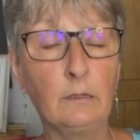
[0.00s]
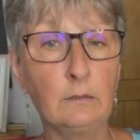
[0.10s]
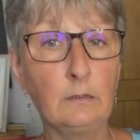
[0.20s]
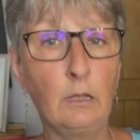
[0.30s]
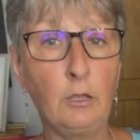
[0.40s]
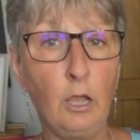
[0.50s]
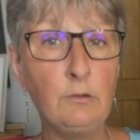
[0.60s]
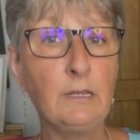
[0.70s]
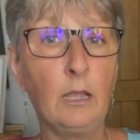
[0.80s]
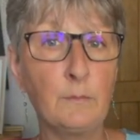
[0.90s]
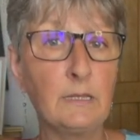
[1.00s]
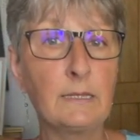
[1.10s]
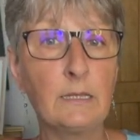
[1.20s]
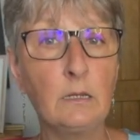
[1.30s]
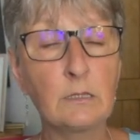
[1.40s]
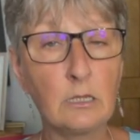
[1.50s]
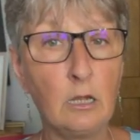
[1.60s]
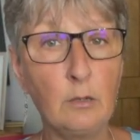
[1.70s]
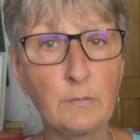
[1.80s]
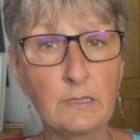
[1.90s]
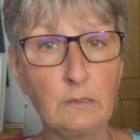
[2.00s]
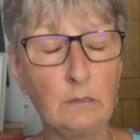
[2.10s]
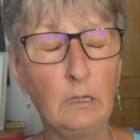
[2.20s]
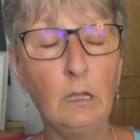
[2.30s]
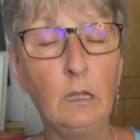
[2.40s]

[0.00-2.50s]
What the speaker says: And coding comes in at certain times, and